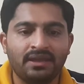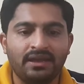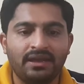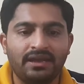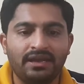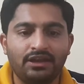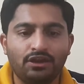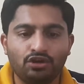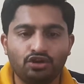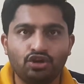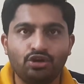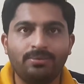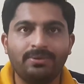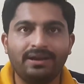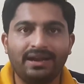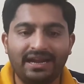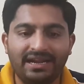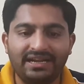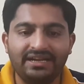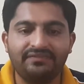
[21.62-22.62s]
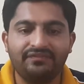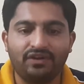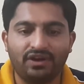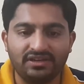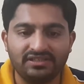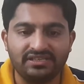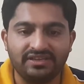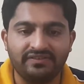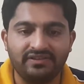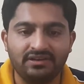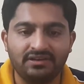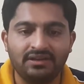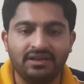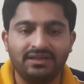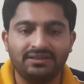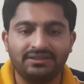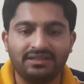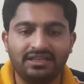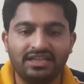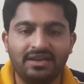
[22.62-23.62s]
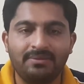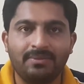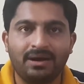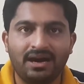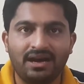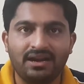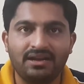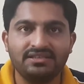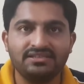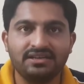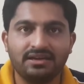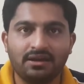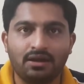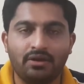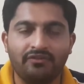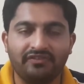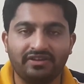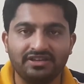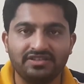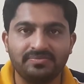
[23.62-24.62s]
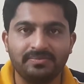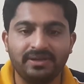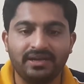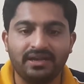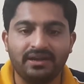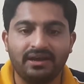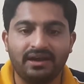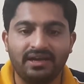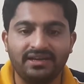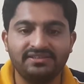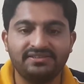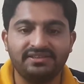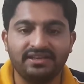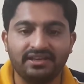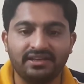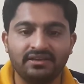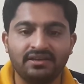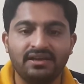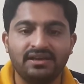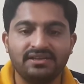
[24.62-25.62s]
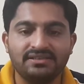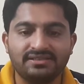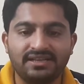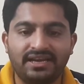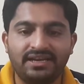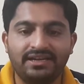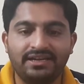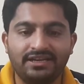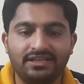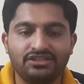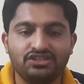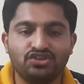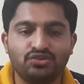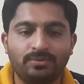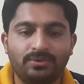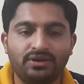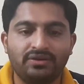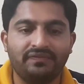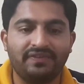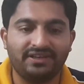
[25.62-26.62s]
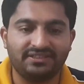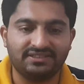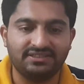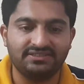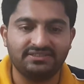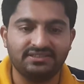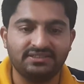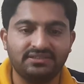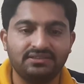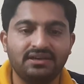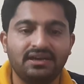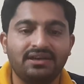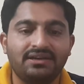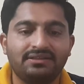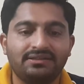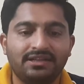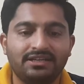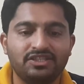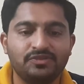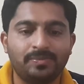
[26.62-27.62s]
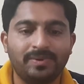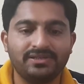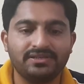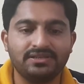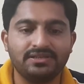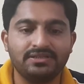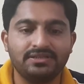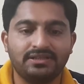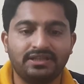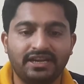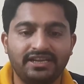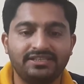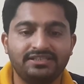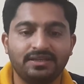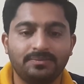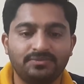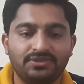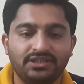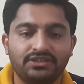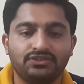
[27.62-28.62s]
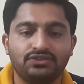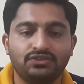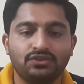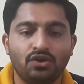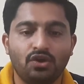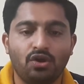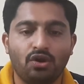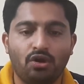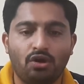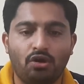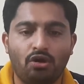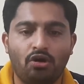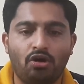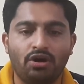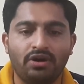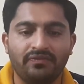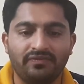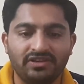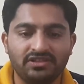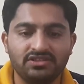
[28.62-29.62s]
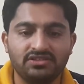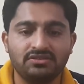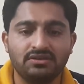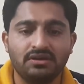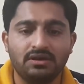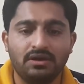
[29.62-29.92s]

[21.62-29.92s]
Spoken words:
In October 1947, the then Maharaja of Kashmir, Hari Singh, signed an instrument of accession that special three subjects on which